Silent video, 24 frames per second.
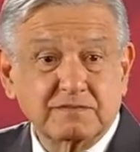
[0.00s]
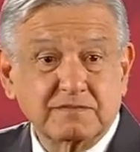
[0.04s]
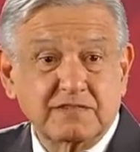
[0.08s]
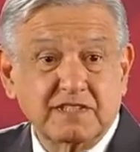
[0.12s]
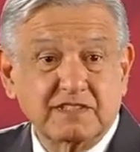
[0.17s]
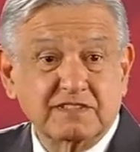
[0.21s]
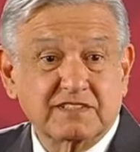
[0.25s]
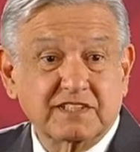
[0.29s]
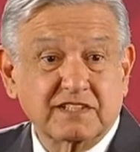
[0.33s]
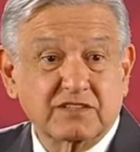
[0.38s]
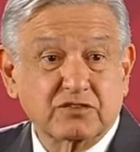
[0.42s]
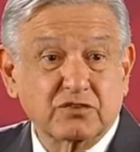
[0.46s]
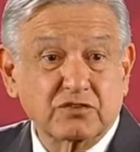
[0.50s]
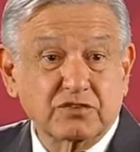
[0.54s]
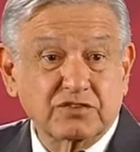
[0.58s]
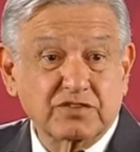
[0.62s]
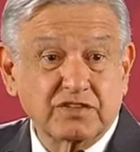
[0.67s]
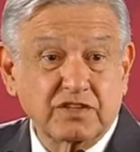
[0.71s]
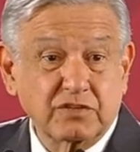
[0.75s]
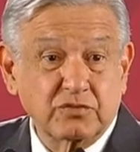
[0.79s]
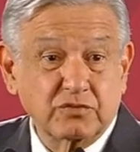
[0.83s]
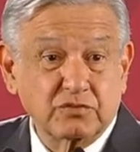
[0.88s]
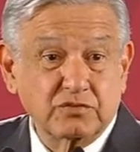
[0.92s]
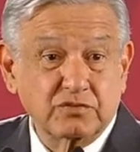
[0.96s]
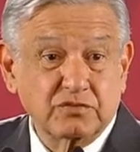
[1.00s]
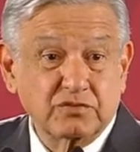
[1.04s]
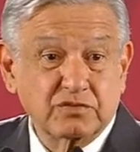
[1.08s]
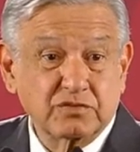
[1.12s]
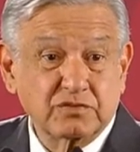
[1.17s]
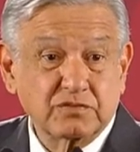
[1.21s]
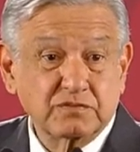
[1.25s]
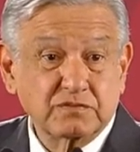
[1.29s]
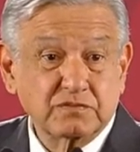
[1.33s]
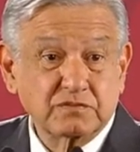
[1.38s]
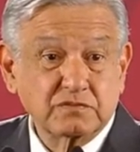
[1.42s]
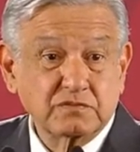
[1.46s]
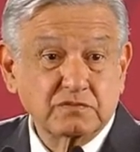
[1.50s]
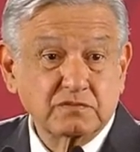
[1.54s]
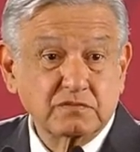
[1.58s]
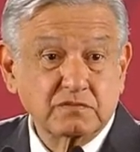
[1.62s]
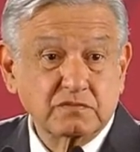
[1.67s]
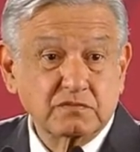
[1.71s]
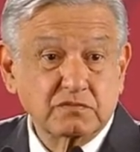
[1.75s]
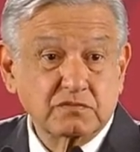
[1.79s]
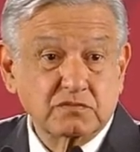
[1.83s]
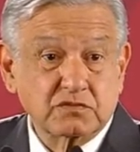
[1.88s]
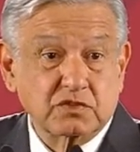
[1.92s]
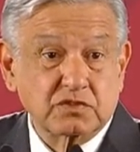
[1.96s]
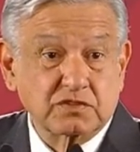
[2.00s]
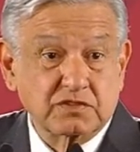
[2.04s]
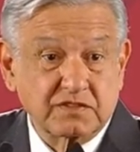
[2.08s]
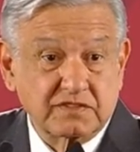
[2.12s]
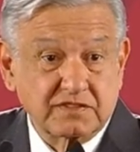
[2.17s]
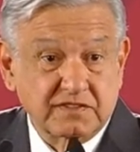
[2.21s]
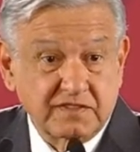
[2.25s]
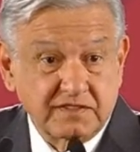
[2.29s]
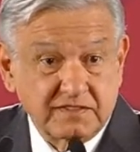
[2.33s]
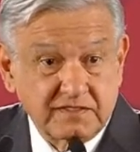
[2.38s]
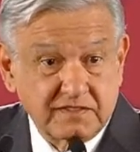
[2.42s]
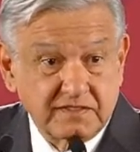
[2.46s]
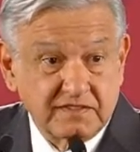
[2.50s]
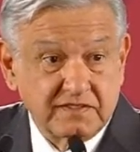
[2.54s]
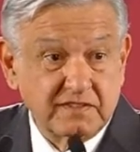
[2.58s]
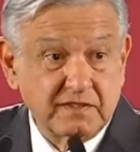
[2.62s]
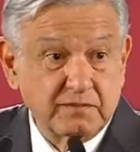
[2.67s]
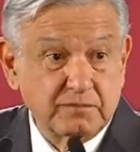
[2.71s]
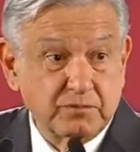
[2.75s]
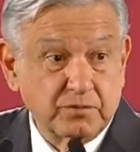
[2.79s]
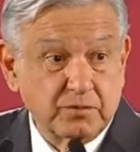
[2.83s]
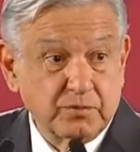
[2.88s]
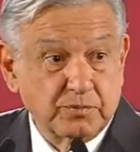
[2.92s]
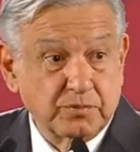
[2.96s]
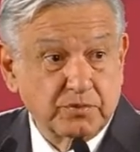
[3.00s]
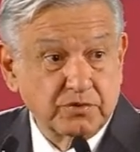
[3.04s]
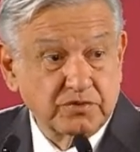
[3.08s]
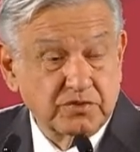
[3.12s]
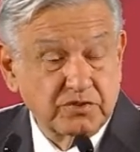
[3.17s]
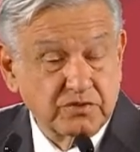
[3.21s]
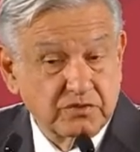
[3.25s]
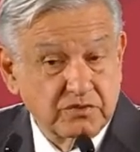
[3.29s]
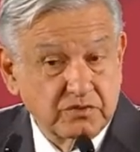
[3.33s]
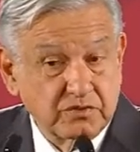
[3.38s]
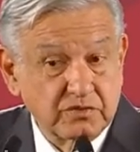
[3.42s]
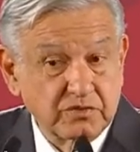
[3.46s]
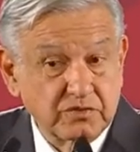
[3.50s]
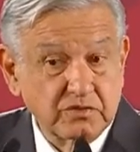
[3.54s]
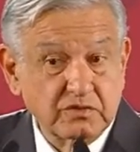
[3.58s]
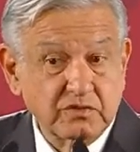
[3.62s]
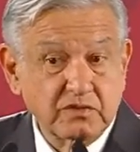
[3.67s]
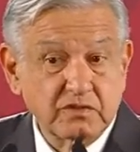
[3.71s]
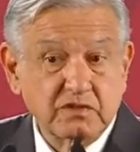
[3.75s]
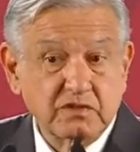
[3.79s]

like part-time from the uh, sector of health.